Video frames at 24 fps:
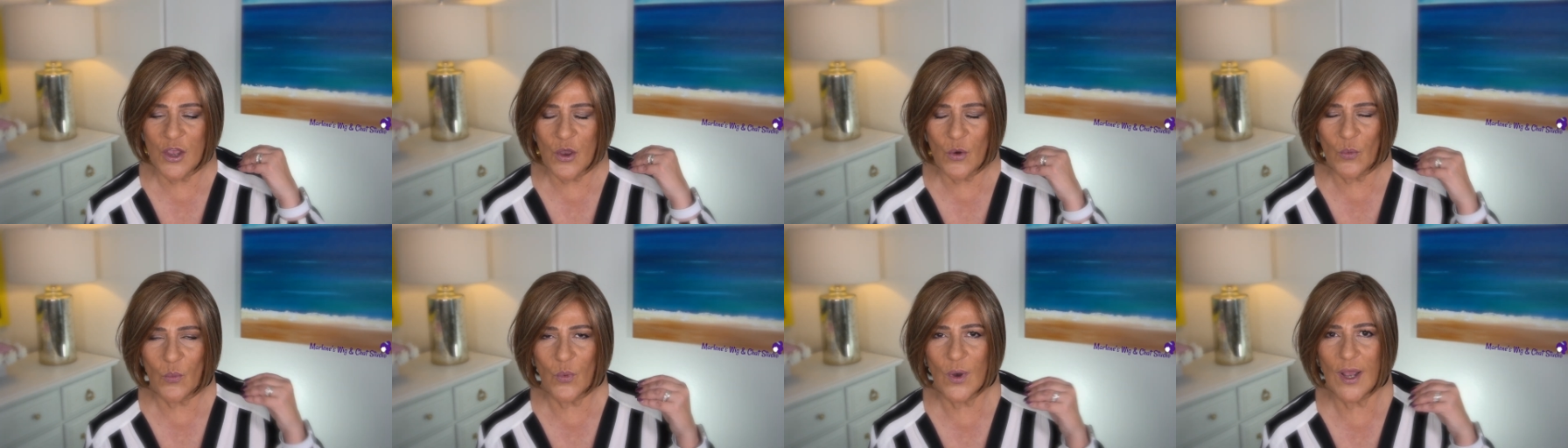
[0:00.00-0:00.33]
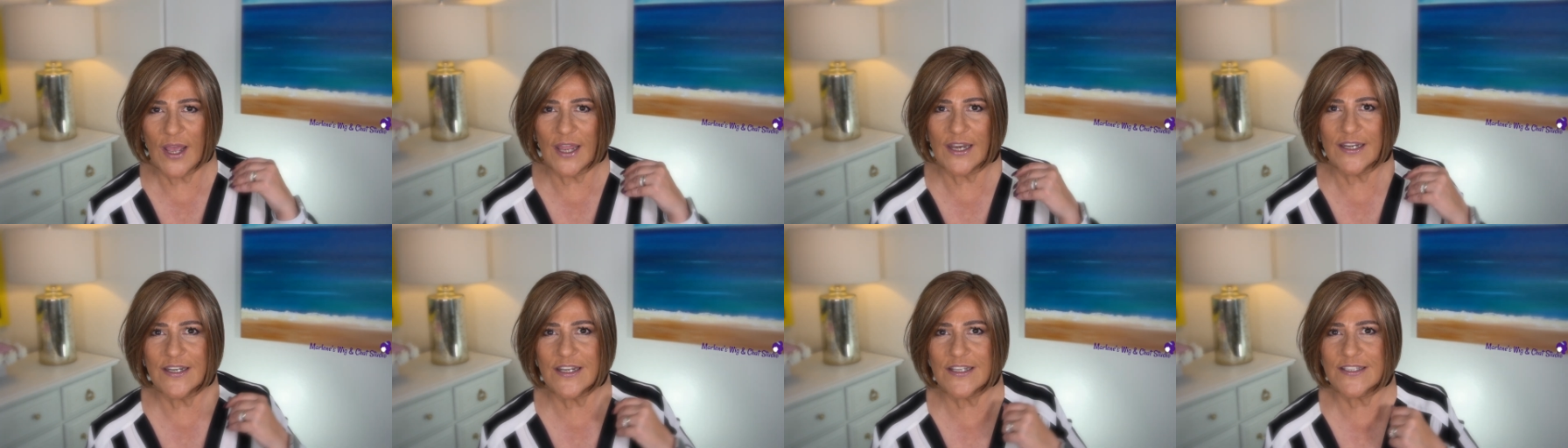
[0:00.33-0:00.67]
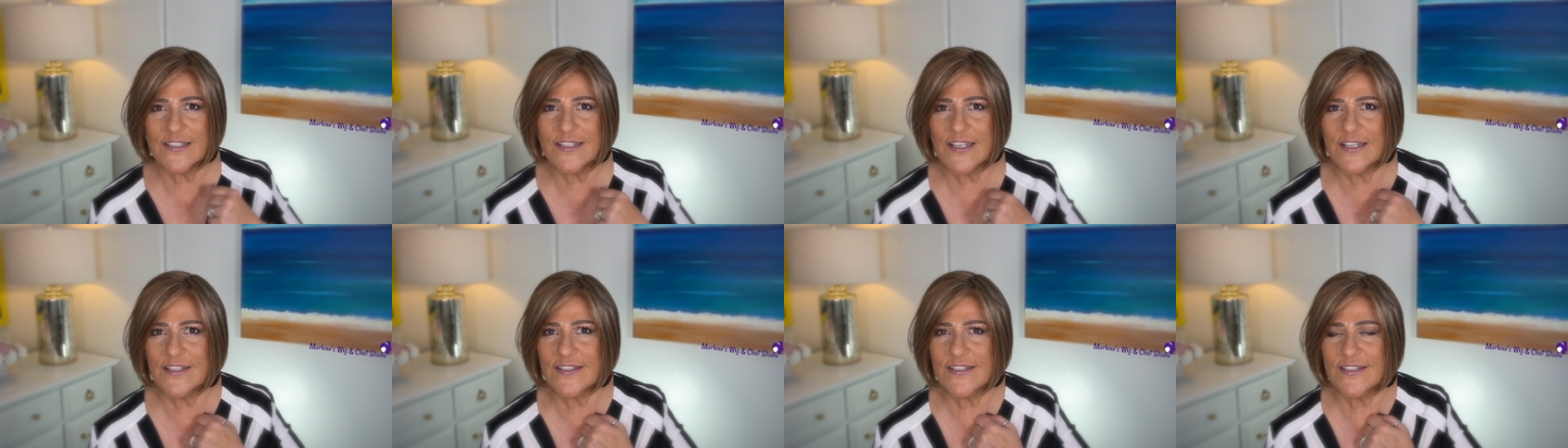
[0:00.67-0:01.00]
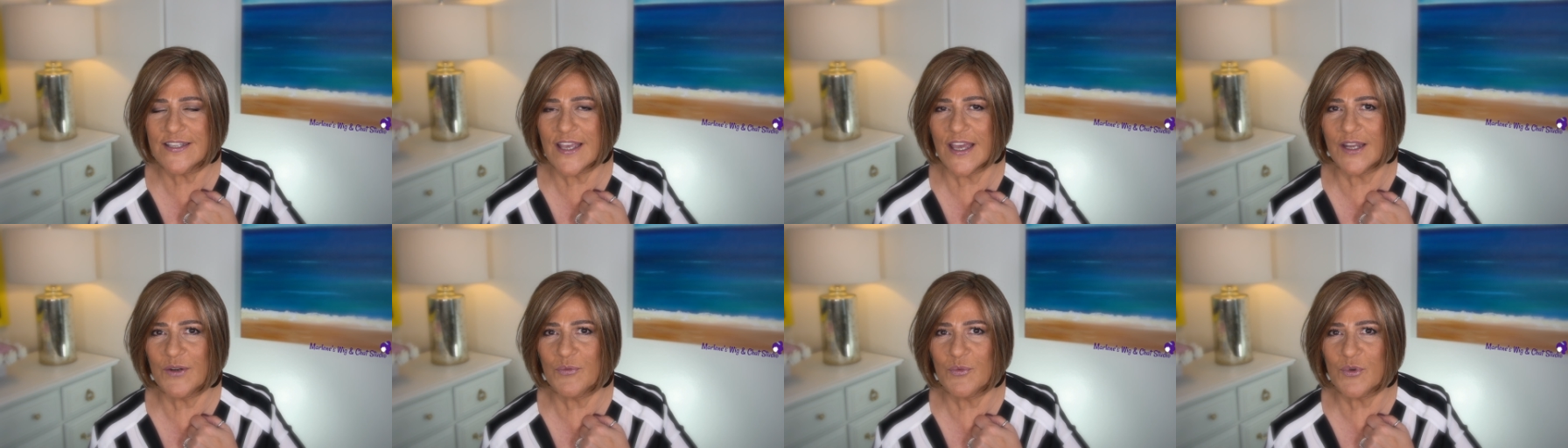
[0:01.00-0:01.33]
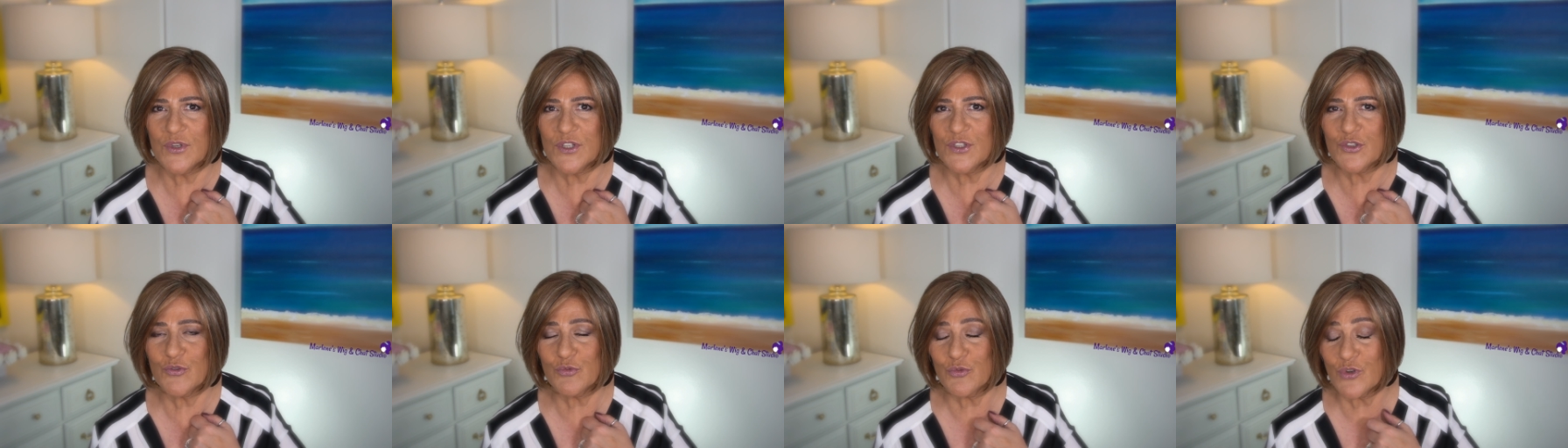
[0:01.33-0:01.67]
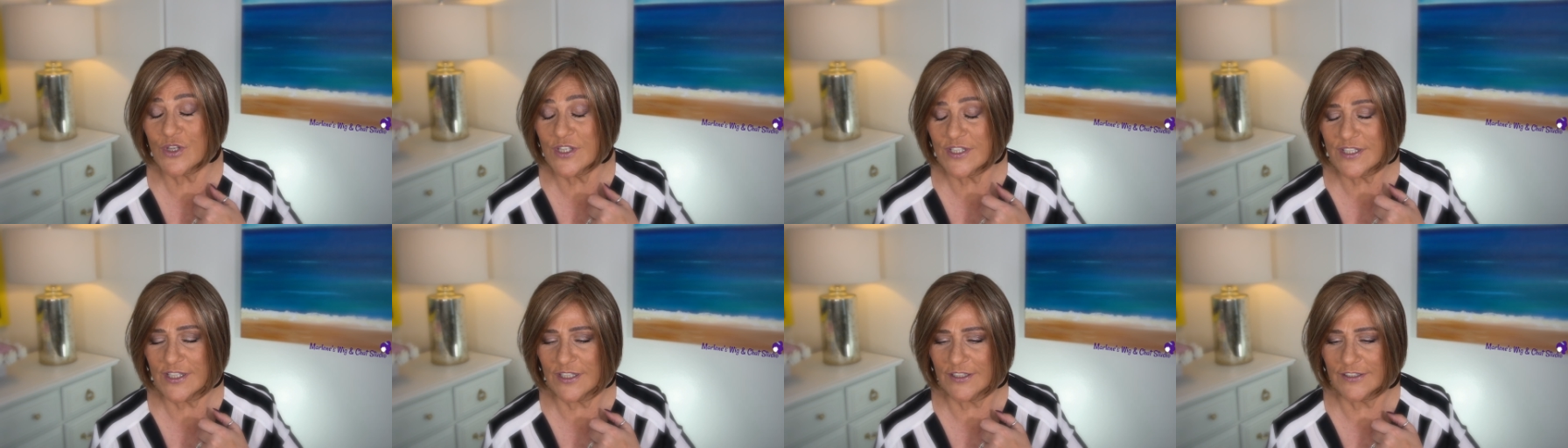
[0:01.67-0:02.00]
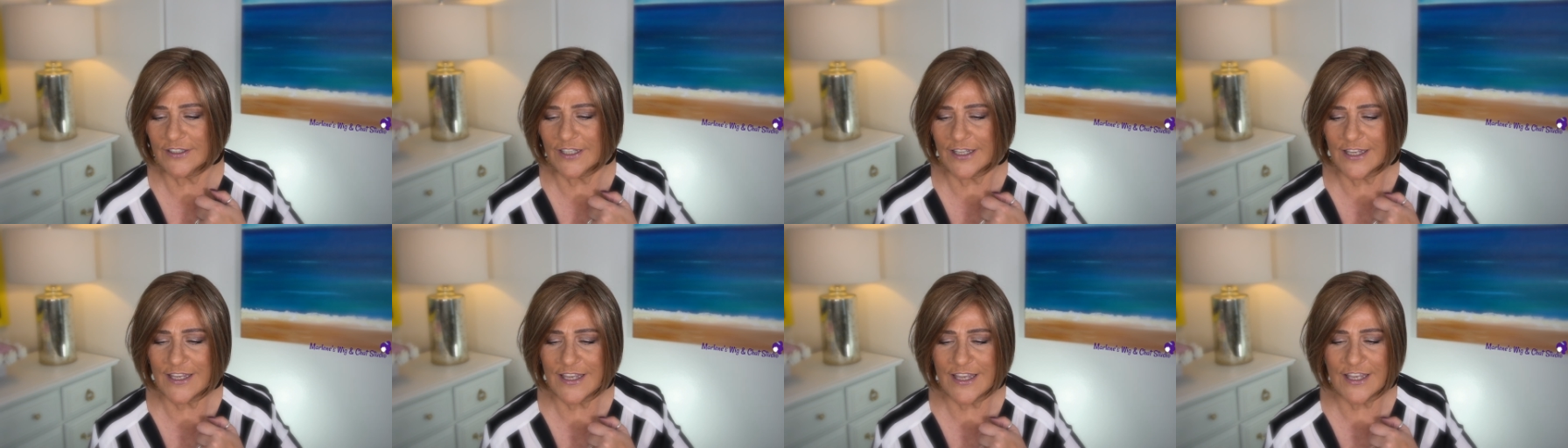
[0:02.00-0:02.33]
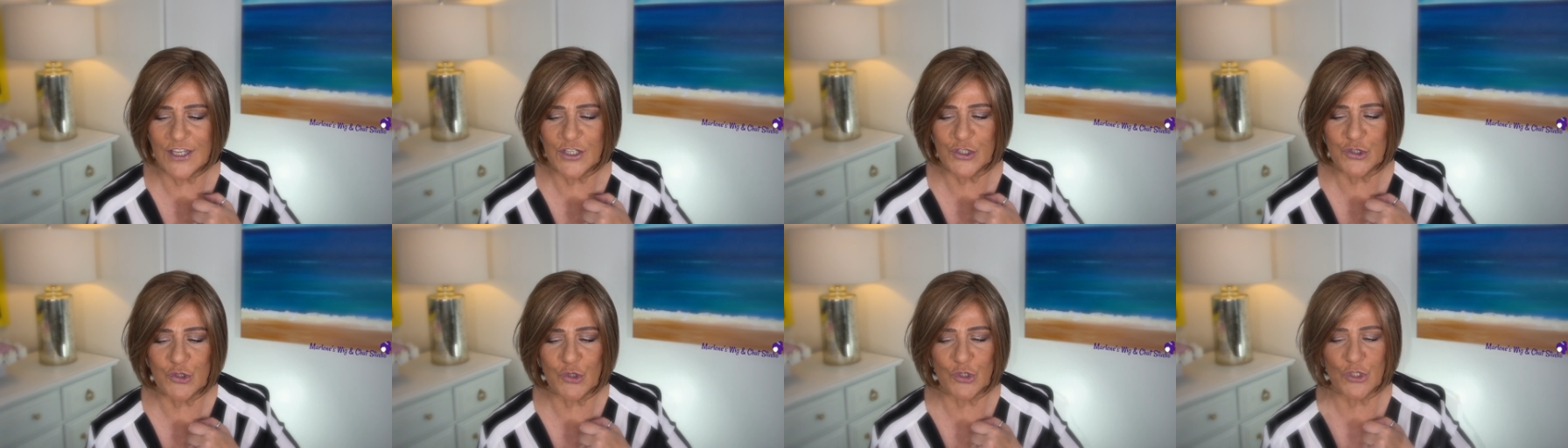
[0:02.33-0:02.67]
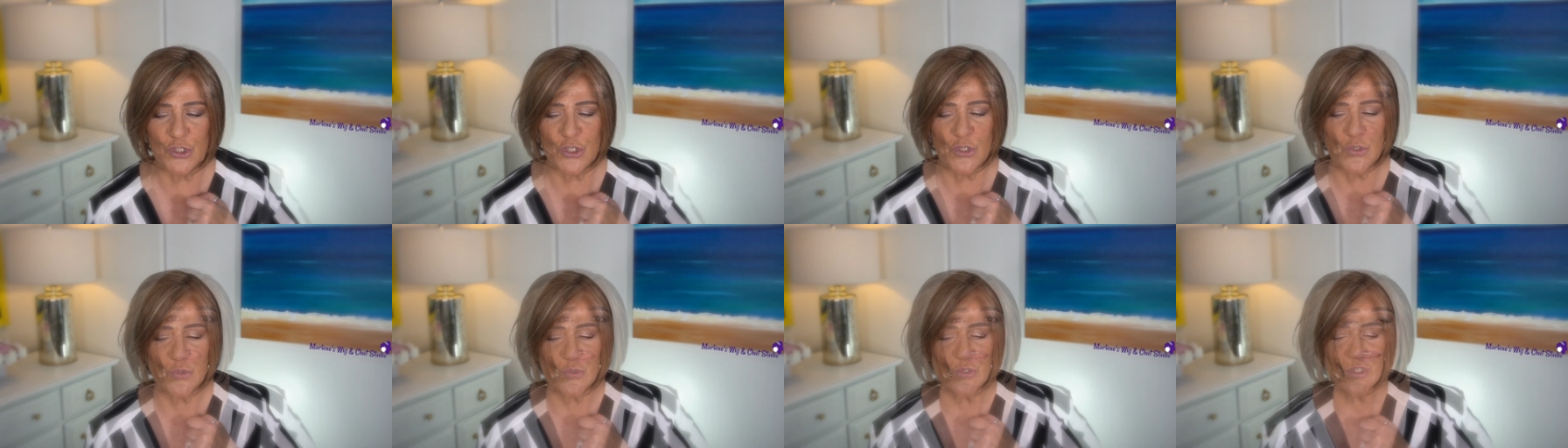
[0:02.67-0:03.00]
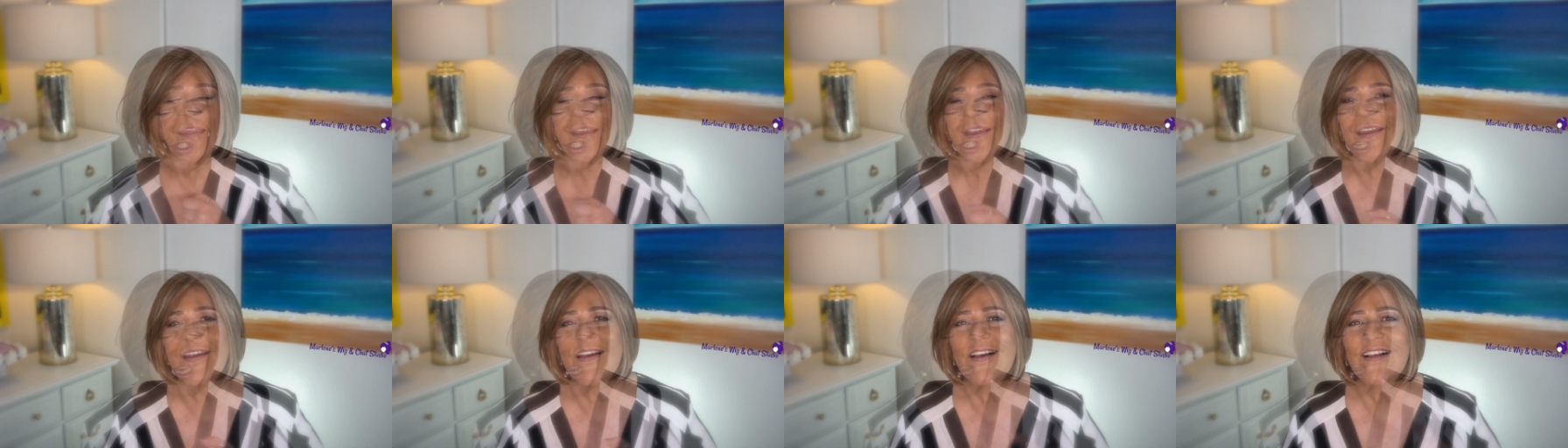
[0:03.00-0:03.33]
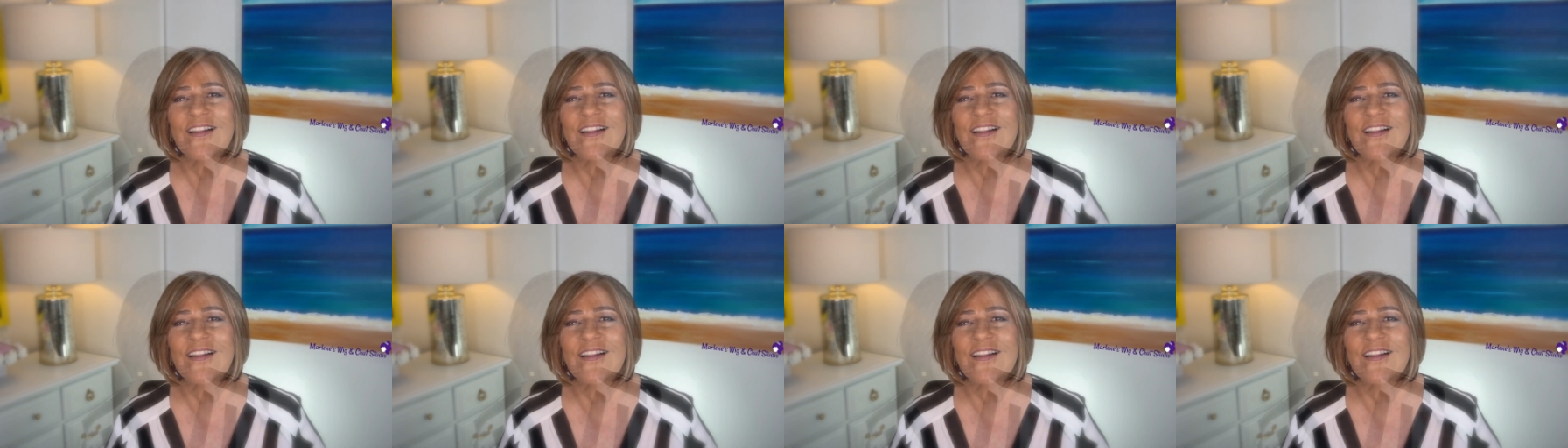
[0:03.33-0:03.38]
when Sunset was recently introduced.